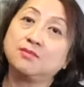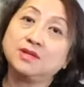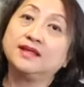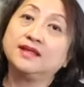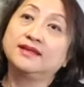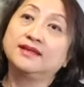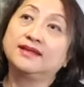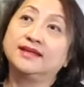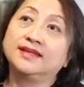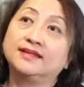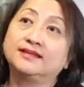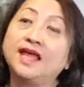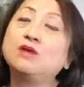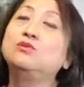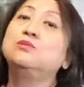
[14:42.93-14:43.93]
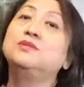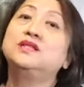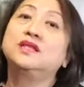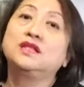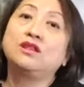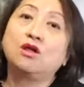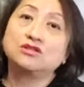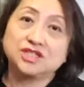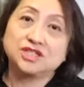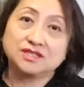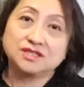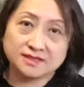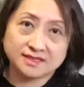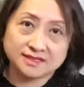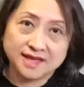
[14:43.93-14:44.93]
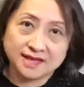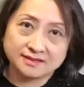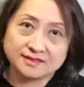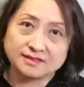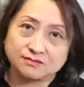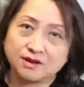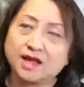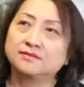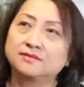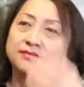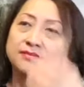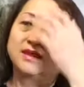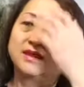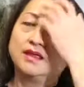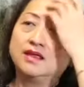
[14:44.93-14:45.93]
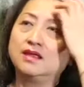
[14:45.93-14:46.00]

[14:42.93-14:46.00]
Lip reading: I mean, that would be the logical sense, right?